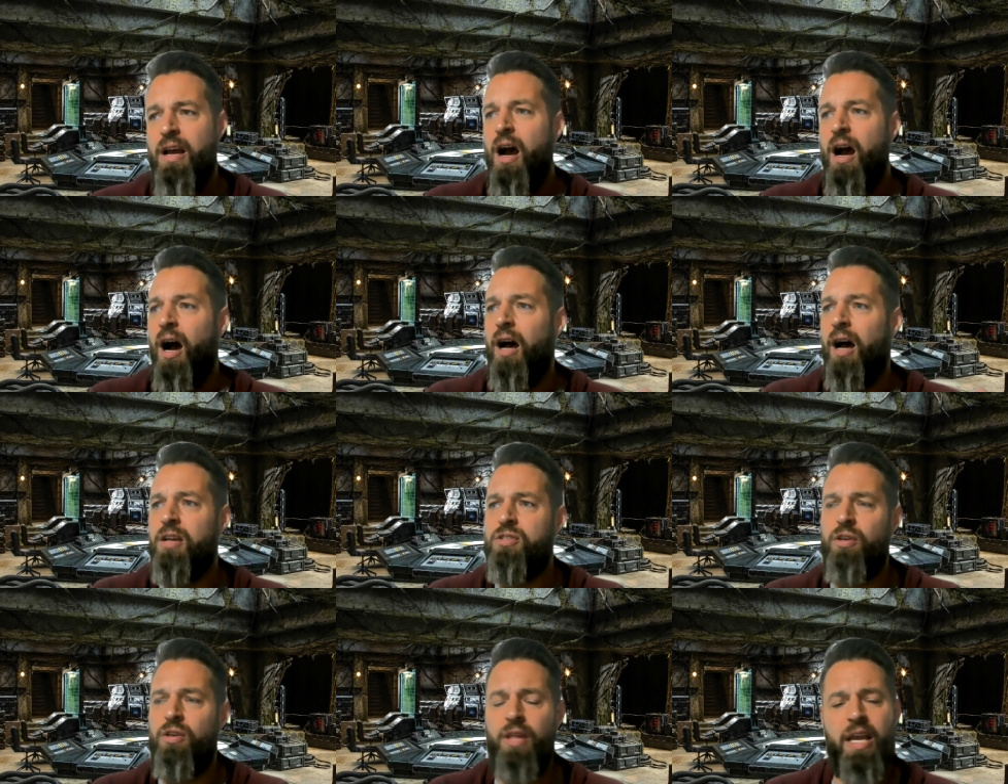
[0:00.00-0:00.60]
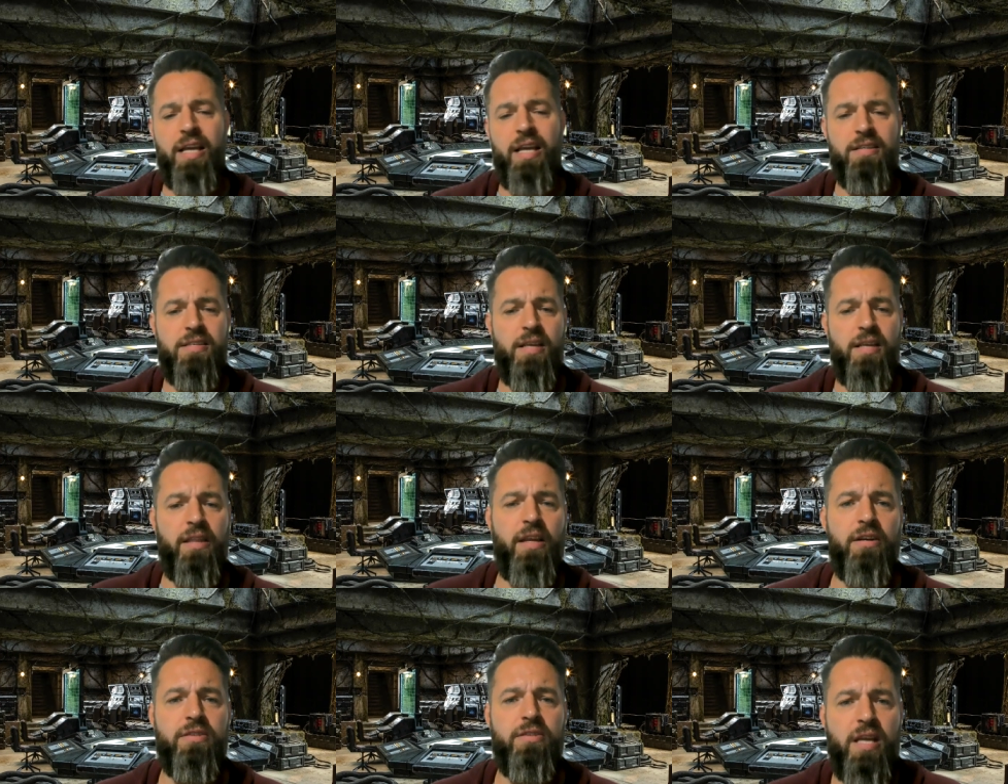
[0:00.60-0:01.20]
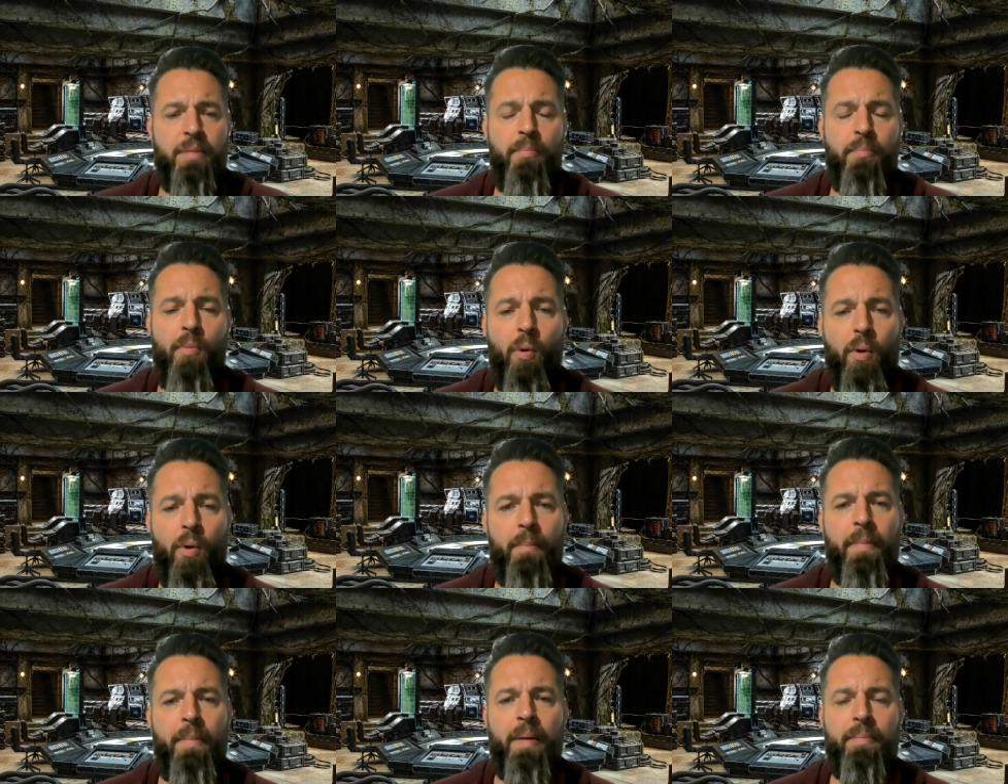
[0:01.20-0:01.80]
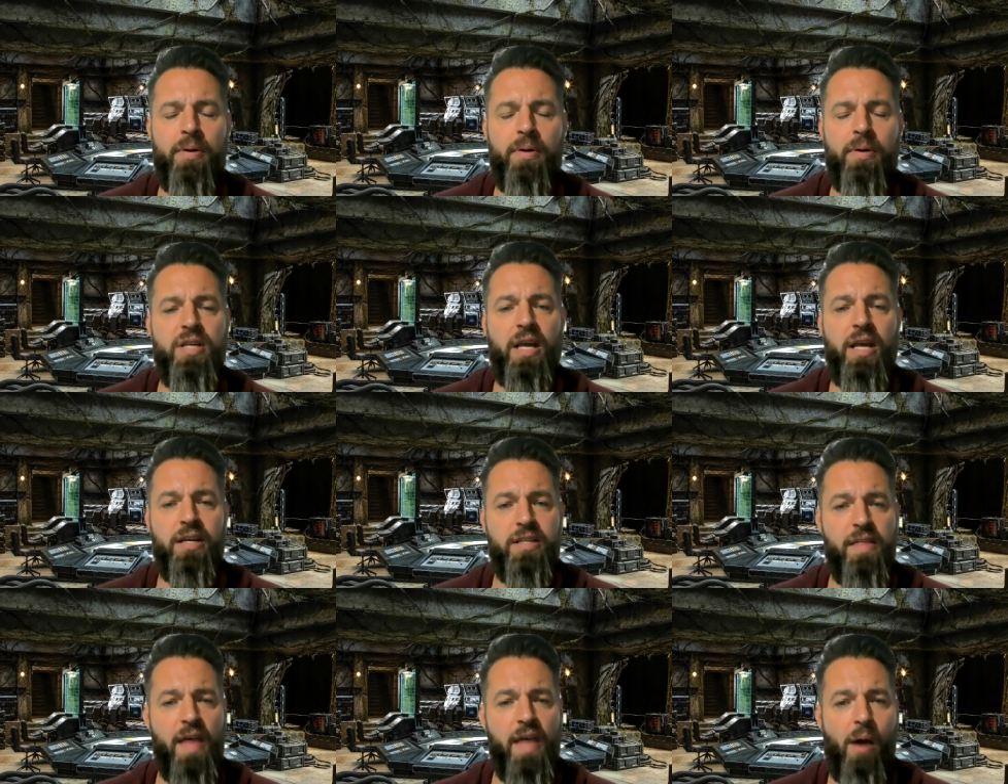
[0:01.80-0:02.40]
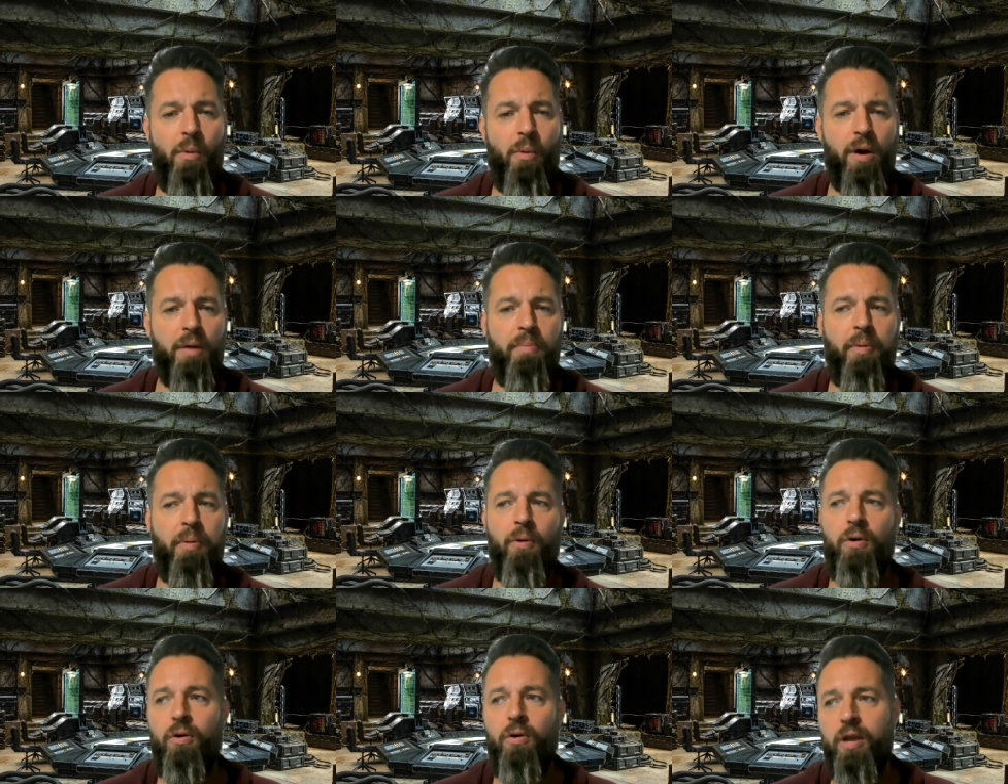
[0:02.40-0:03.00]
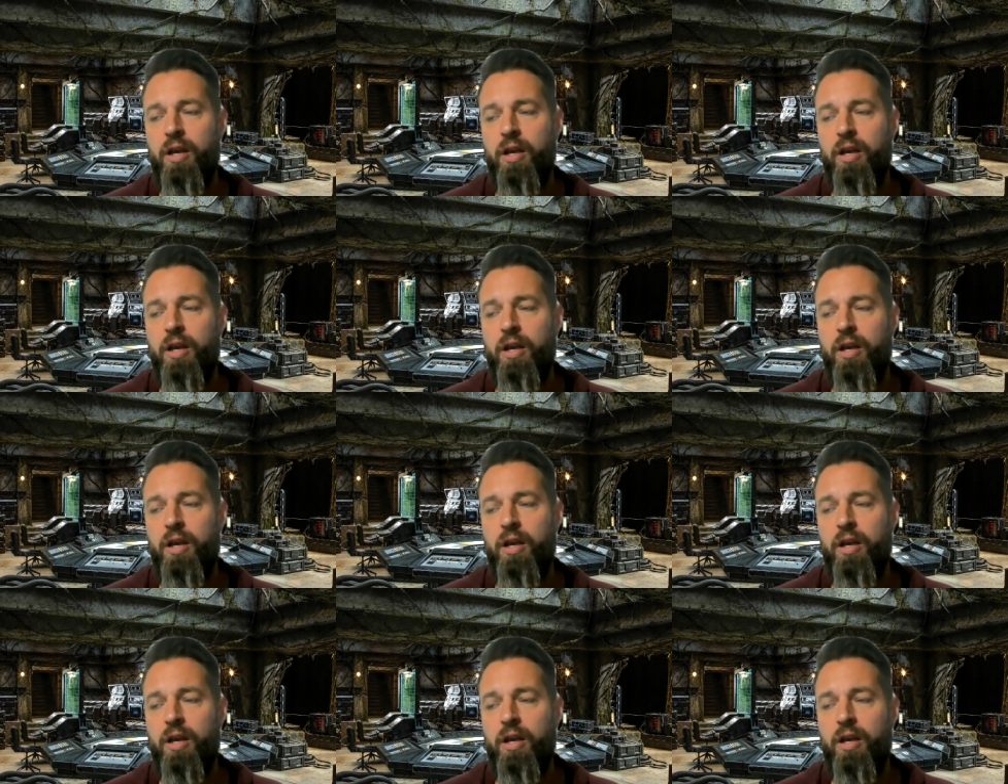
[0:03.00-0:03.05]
uh, so they can send their team more members into that work portal.